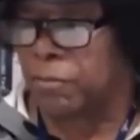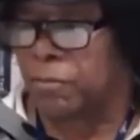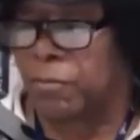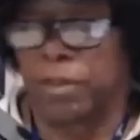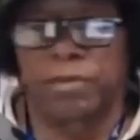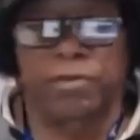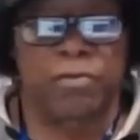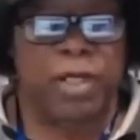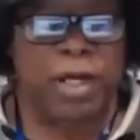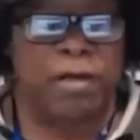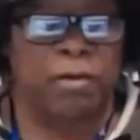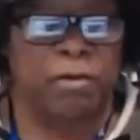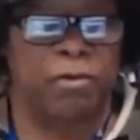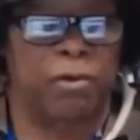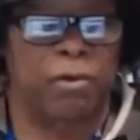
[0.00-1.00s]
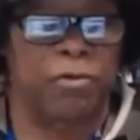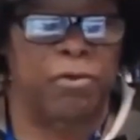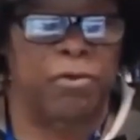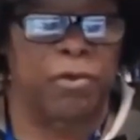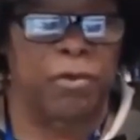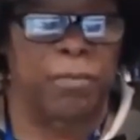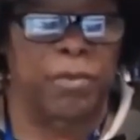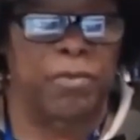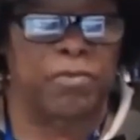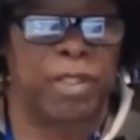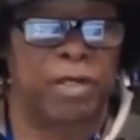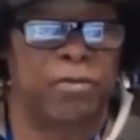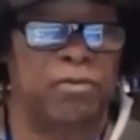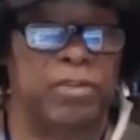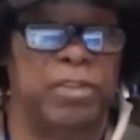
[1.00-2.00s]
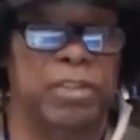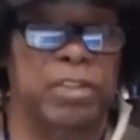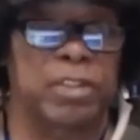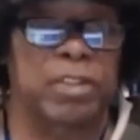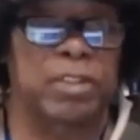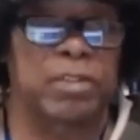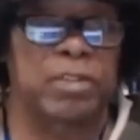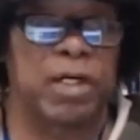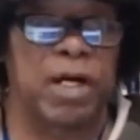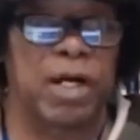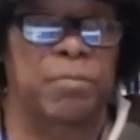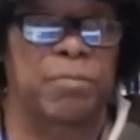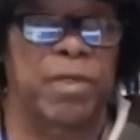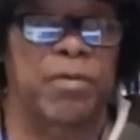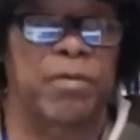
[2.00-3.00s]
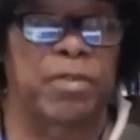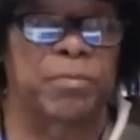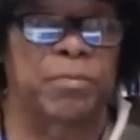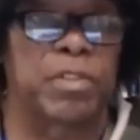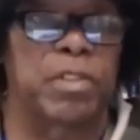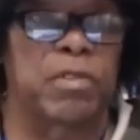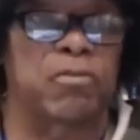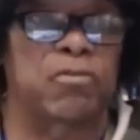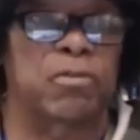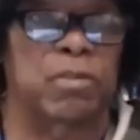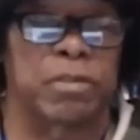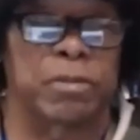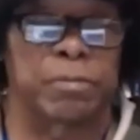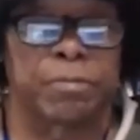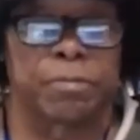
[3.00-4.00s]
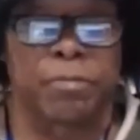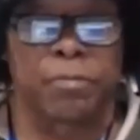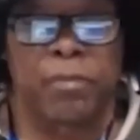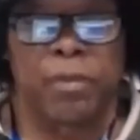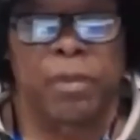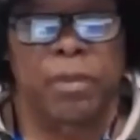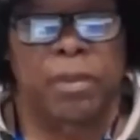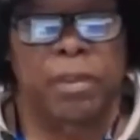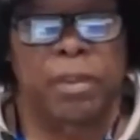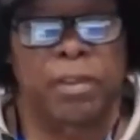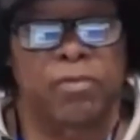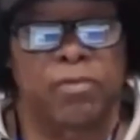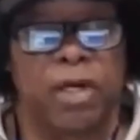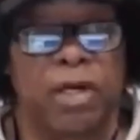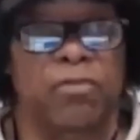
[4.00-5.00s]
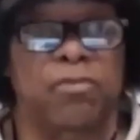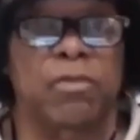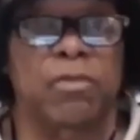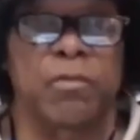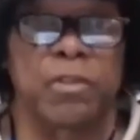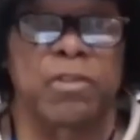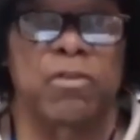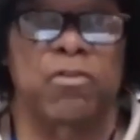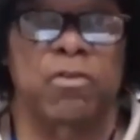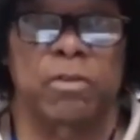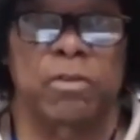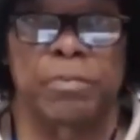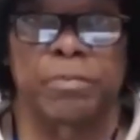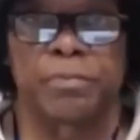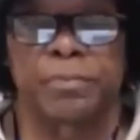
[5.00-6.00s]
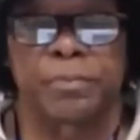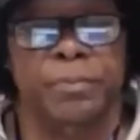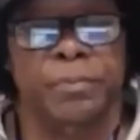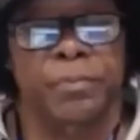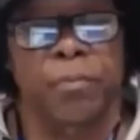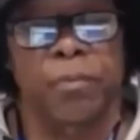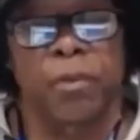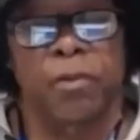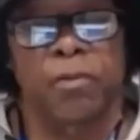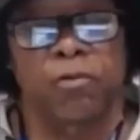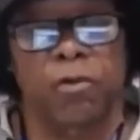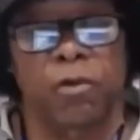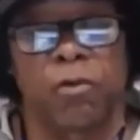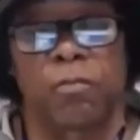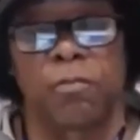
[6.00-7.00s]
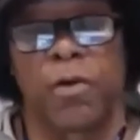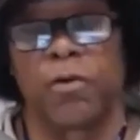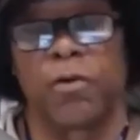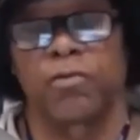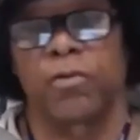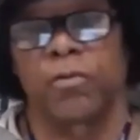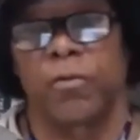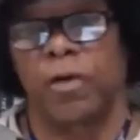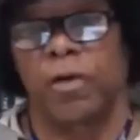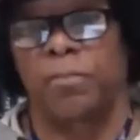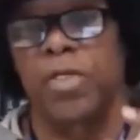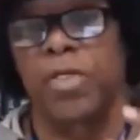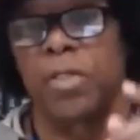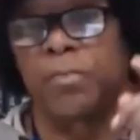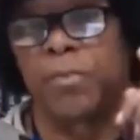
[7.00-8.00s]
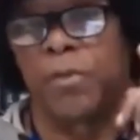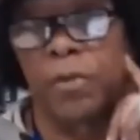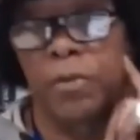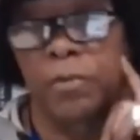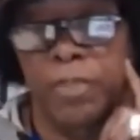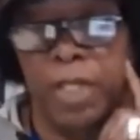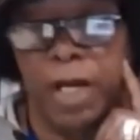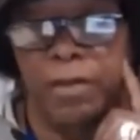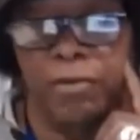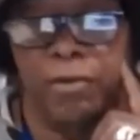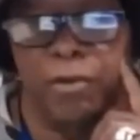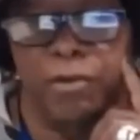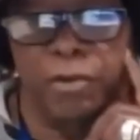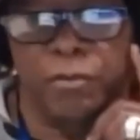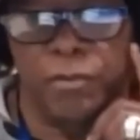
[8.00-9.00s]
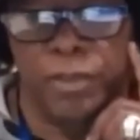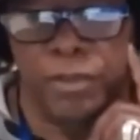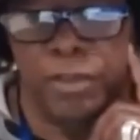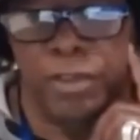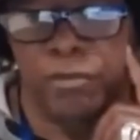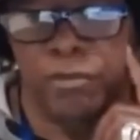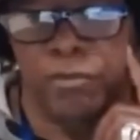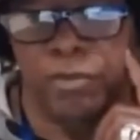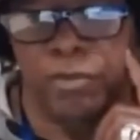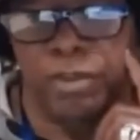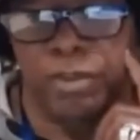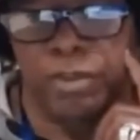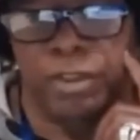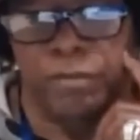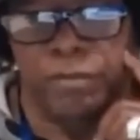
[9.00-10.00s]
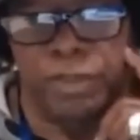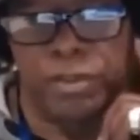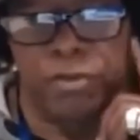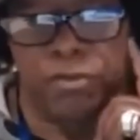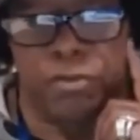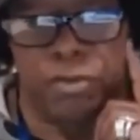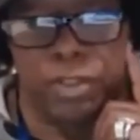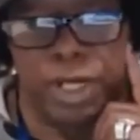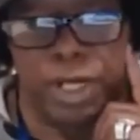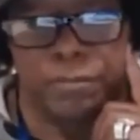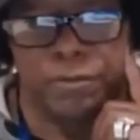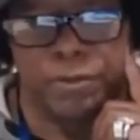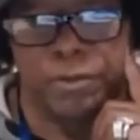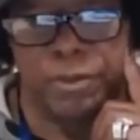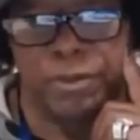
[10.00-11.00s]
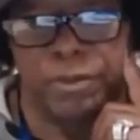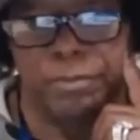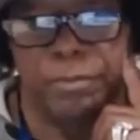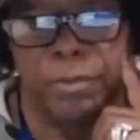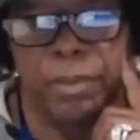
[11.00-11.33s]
what is now called Europe is actually Iberian Peninsula and is actually Phoenicia. So most of our people, not knowing the real history of Asia and Africa,